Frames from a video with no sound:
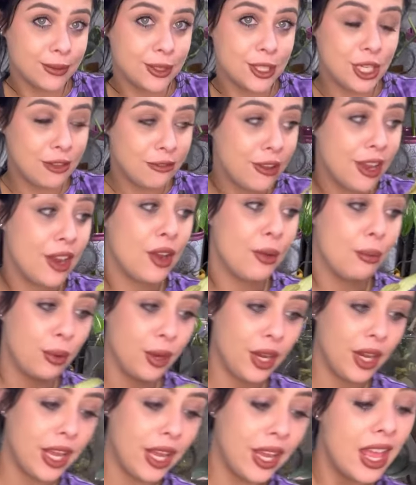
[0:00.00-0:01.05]
She very
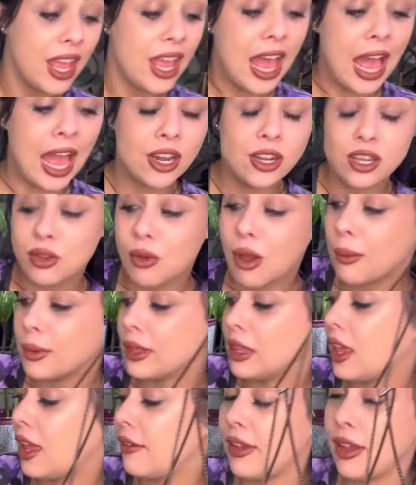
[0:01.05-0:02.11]
pretty. I knew I would
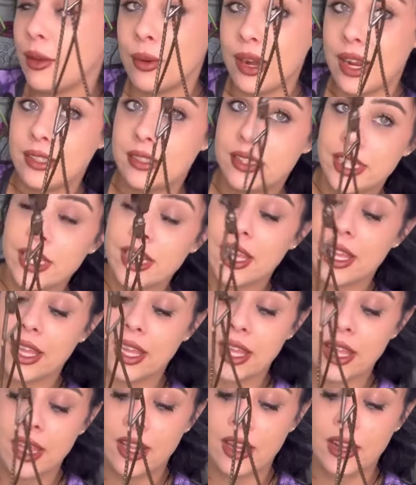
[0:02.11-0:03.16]
love it when I seen it
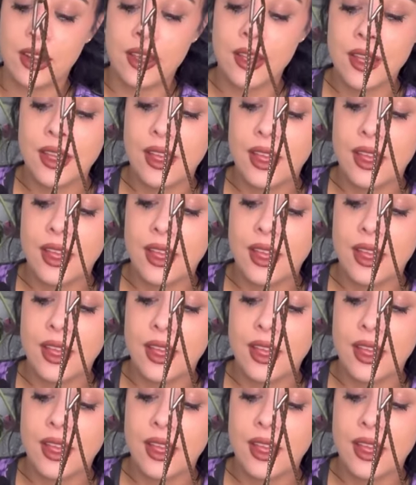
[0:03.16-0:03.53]
in